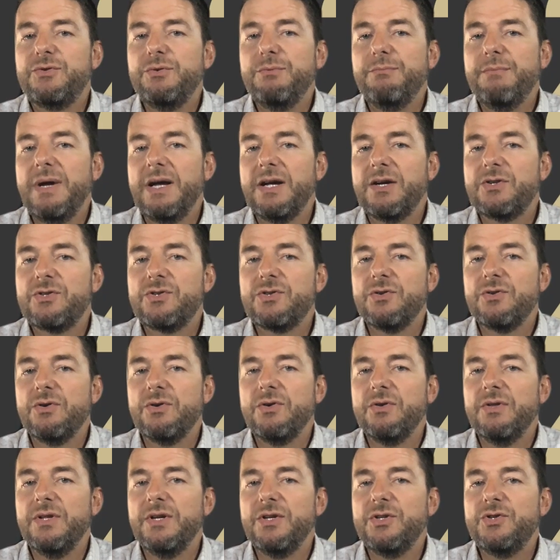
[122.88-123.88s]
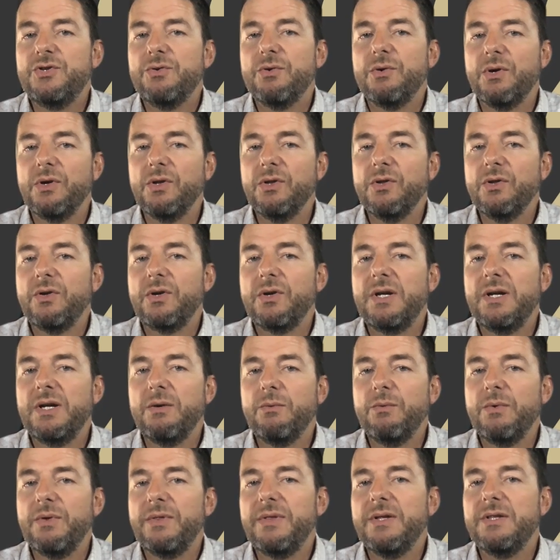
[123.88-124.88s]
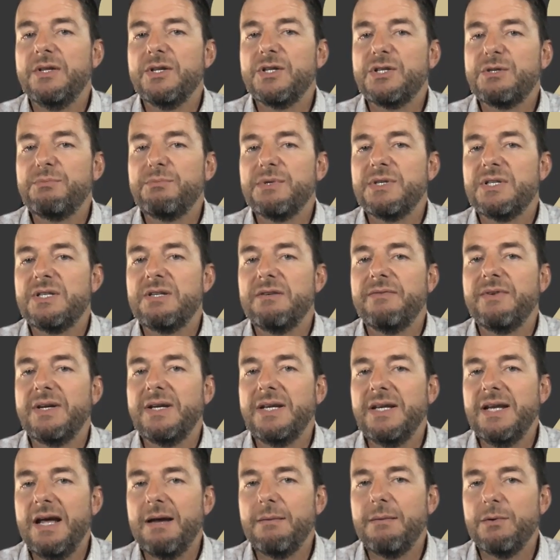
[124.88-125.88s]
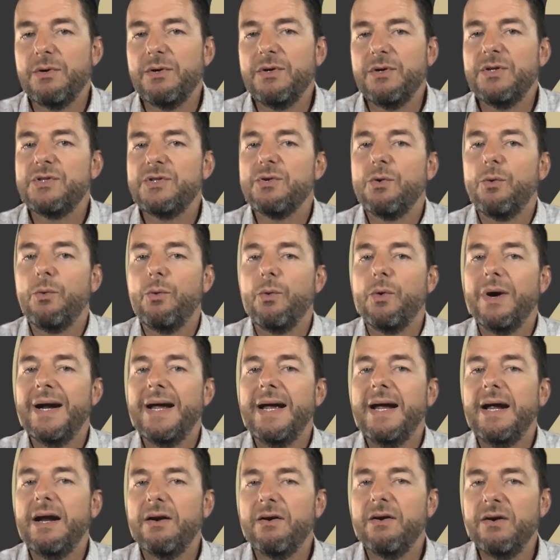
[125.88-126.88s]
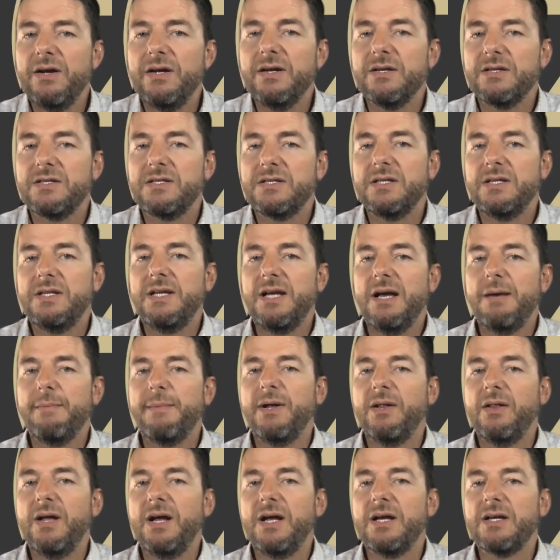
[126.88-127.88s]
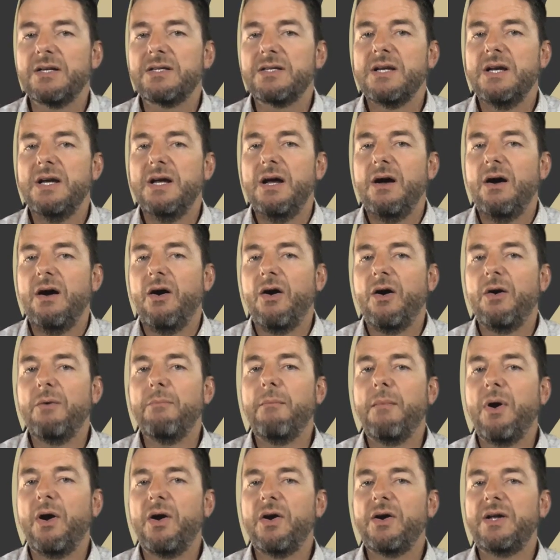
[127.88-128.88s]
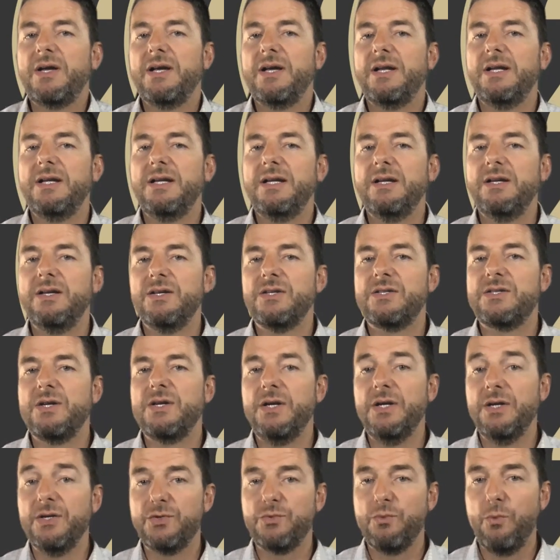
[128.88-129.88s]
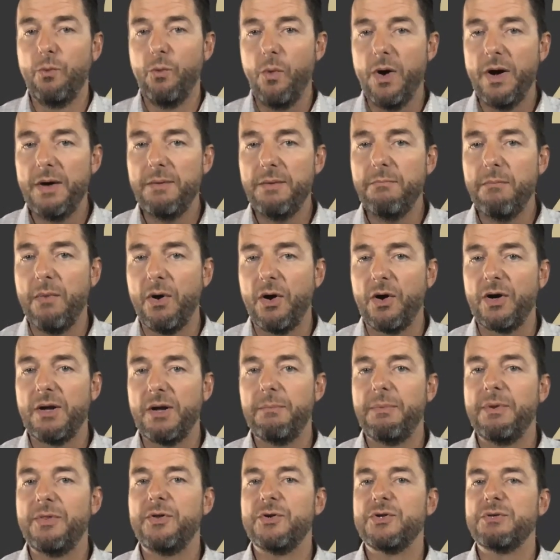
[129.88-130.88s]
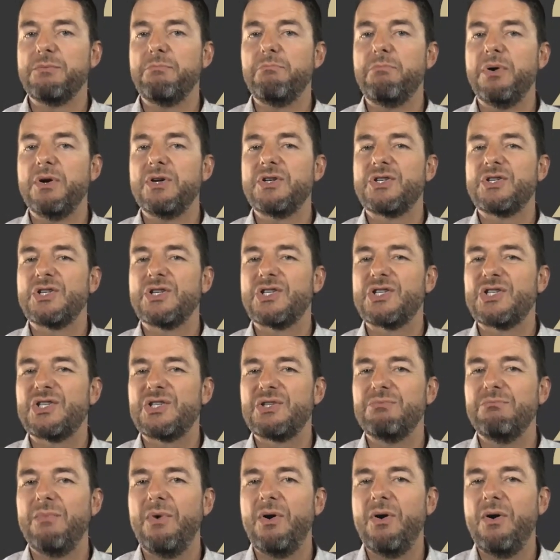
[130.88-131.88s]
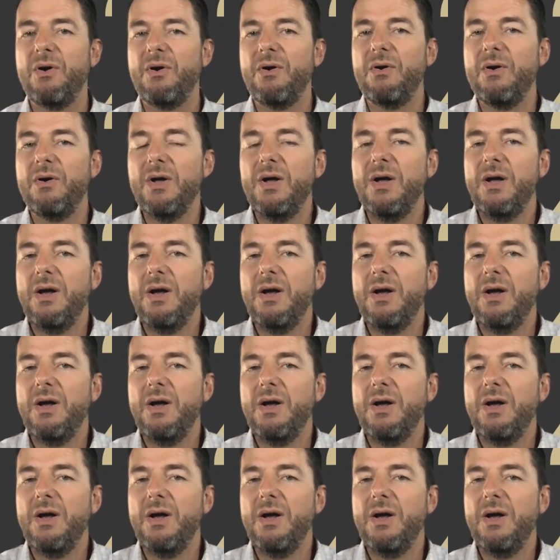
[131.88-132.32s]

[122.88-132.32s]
make sure that you are looking within the specific neighborhoods or areas in the MLS. Our market is one market, but there's a bunch of small